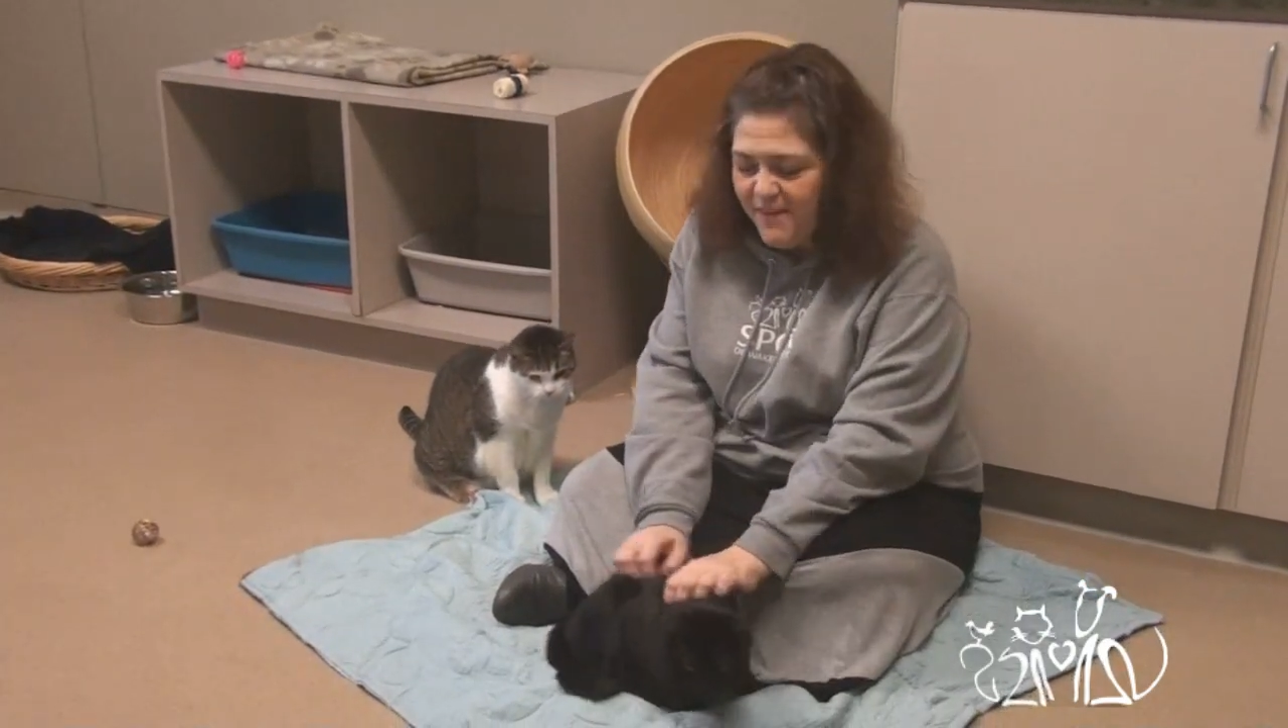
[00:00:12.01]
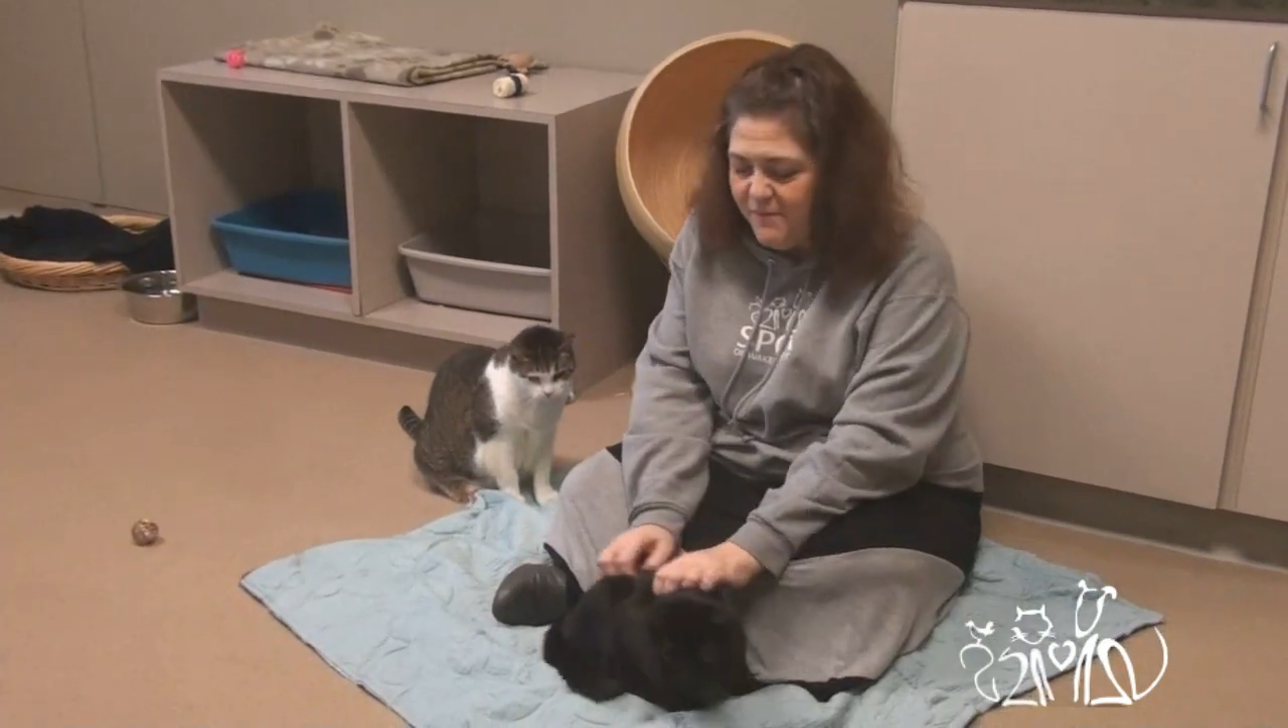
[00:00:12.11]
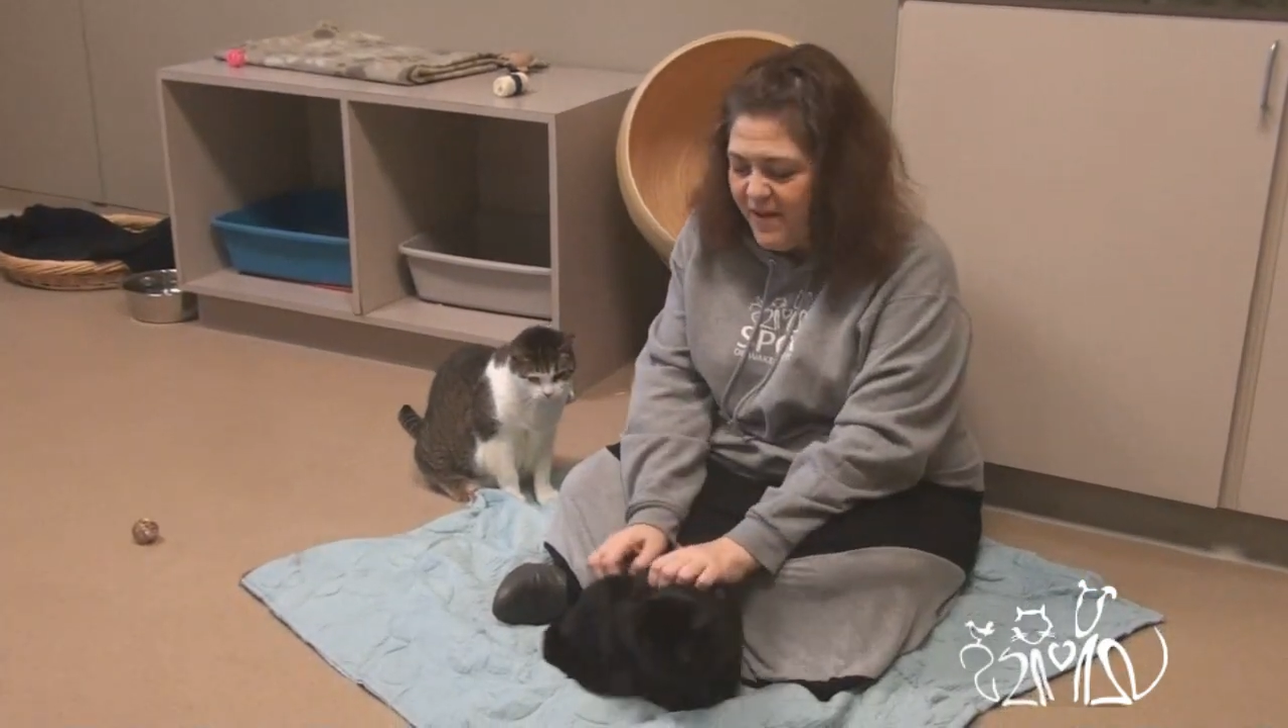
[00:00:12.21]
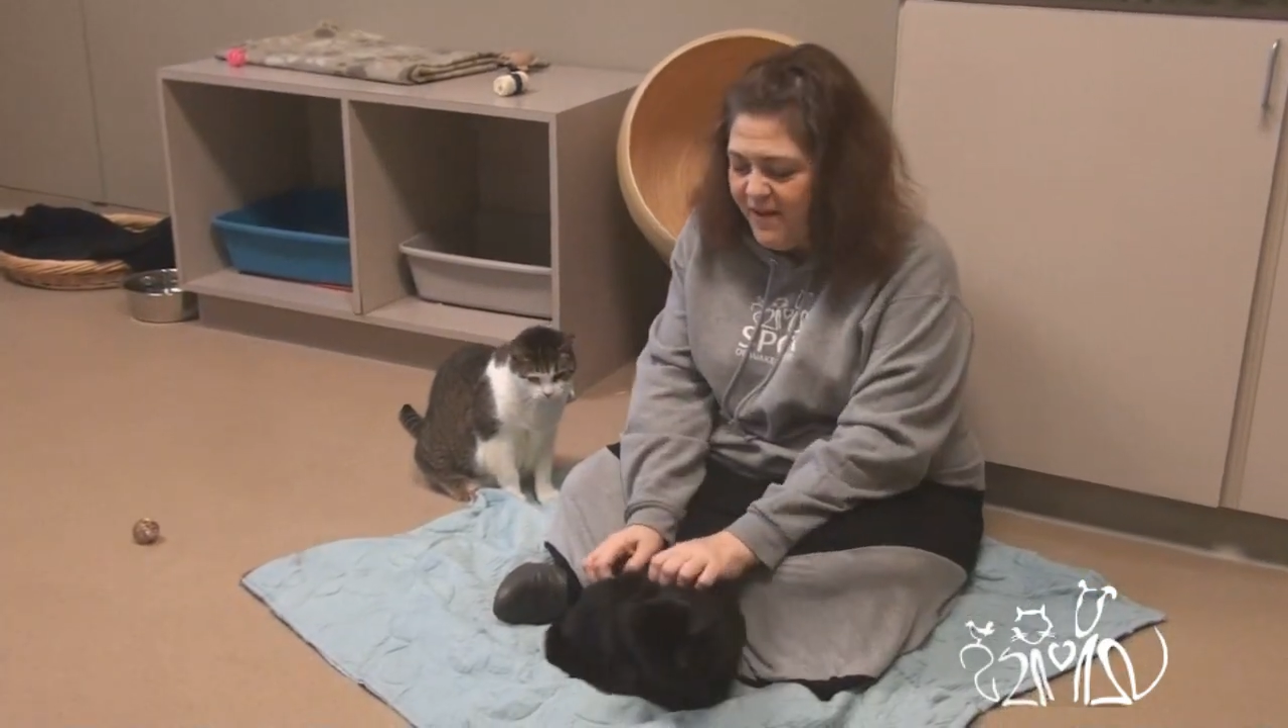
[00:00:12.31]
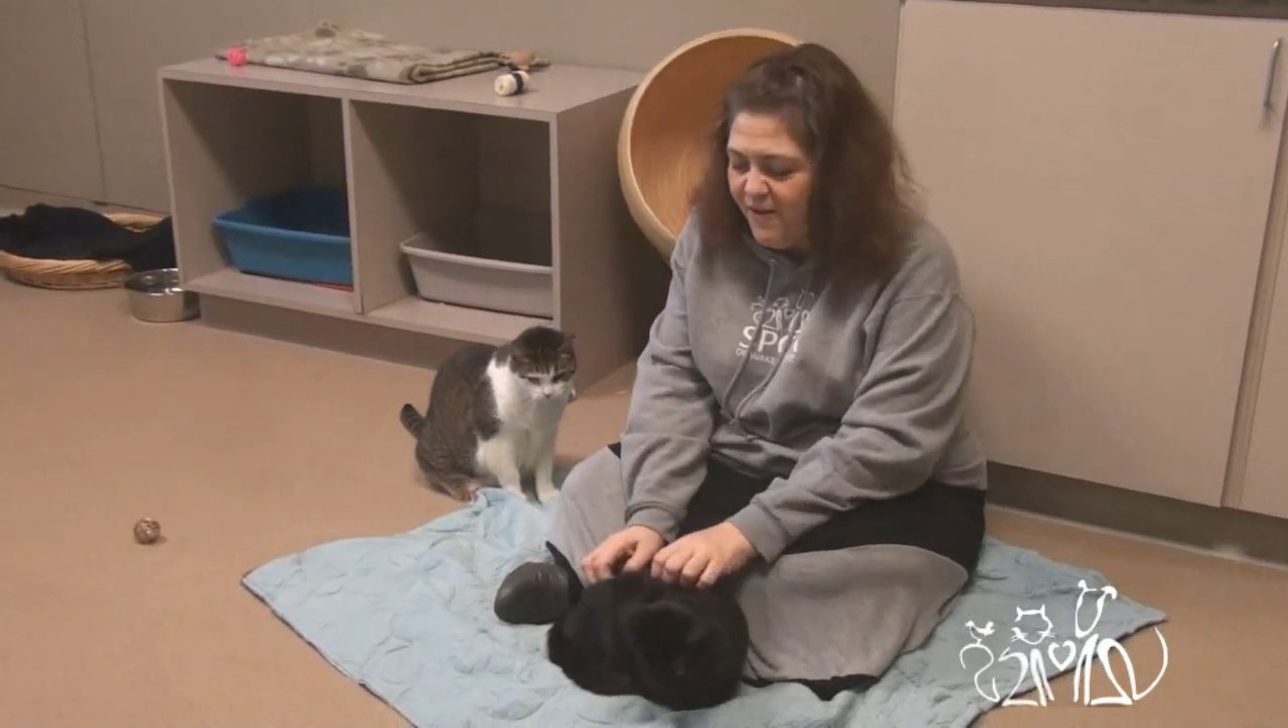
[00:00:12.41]
They've
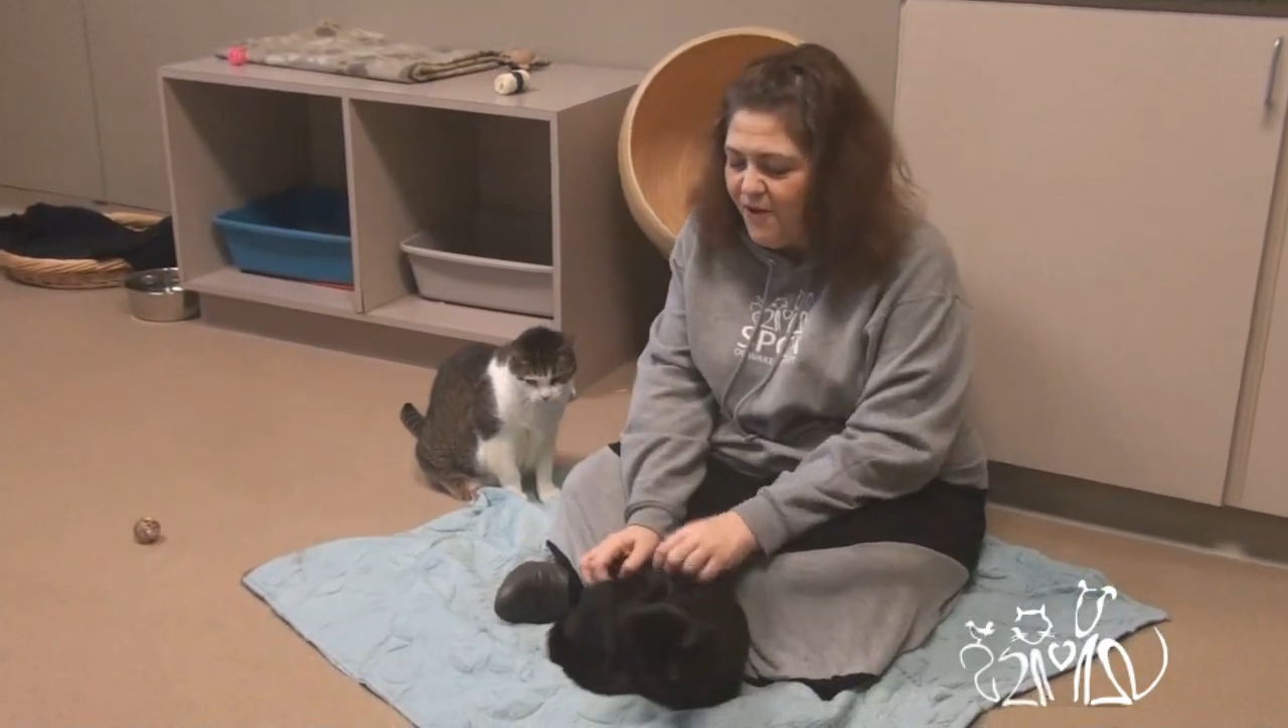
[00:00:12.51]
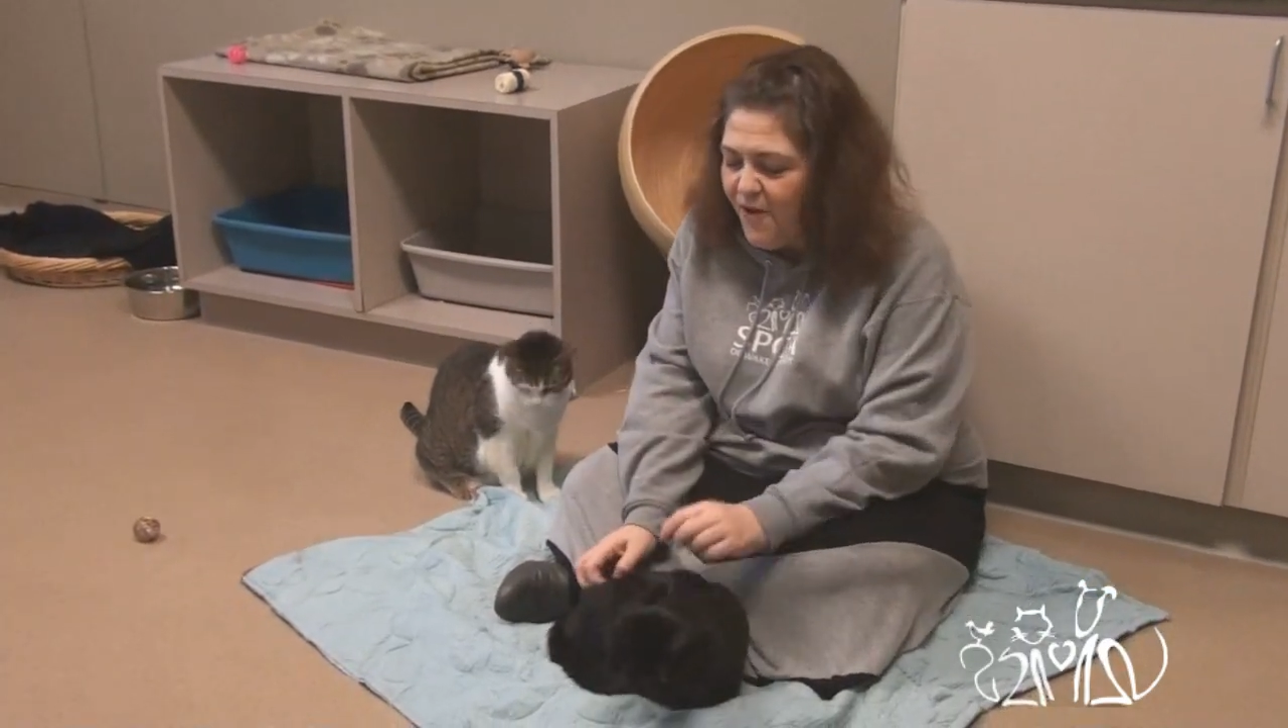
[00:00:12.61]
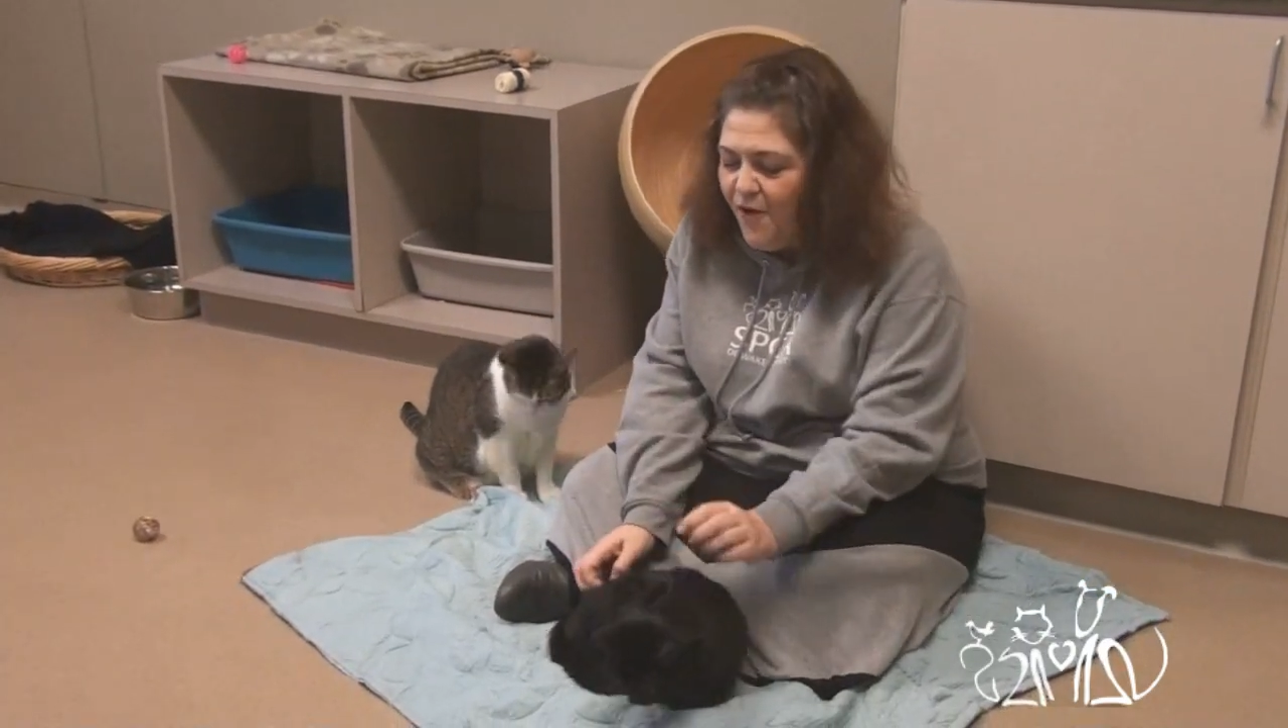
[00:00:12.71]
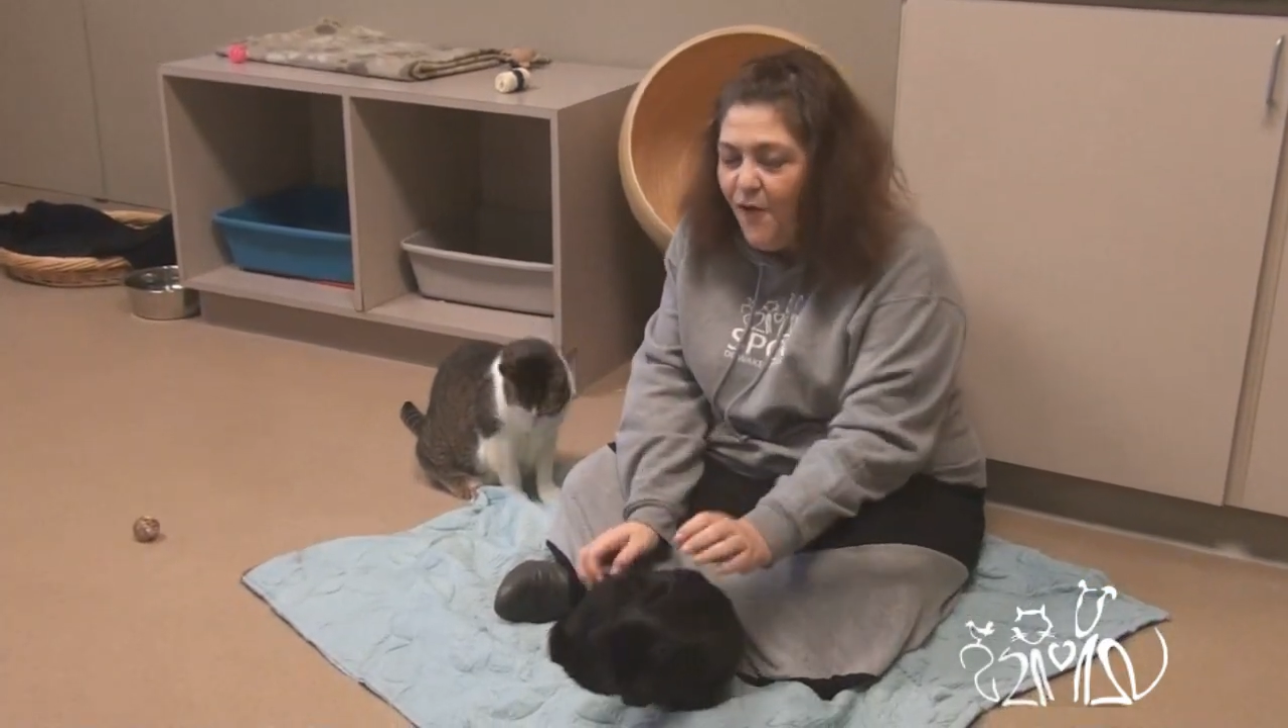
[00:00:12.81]
been here